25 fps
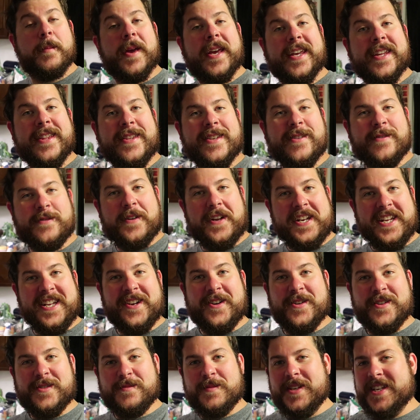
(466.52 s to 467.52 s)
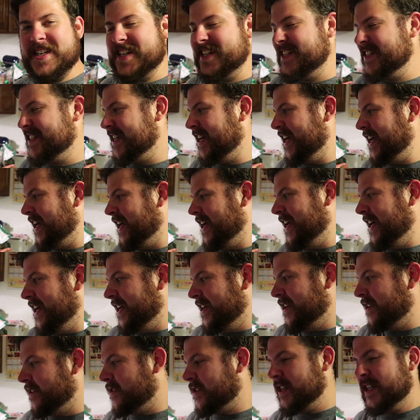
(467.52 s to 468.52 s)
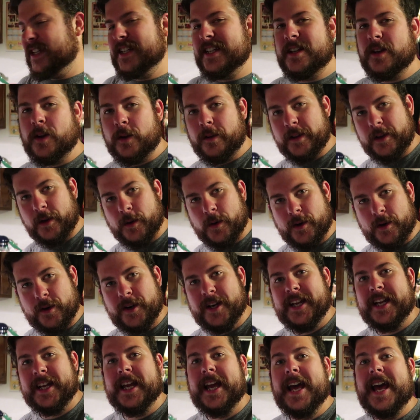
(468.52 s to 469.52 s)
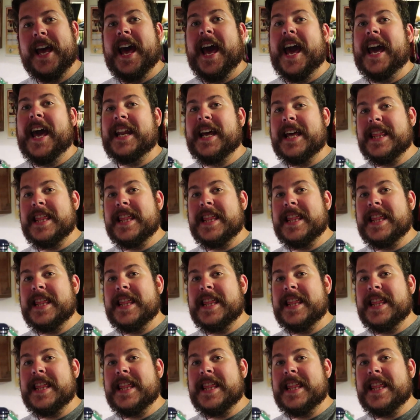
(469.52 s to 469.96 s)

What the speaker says: I'm making this video is because Jen did all the ordering, and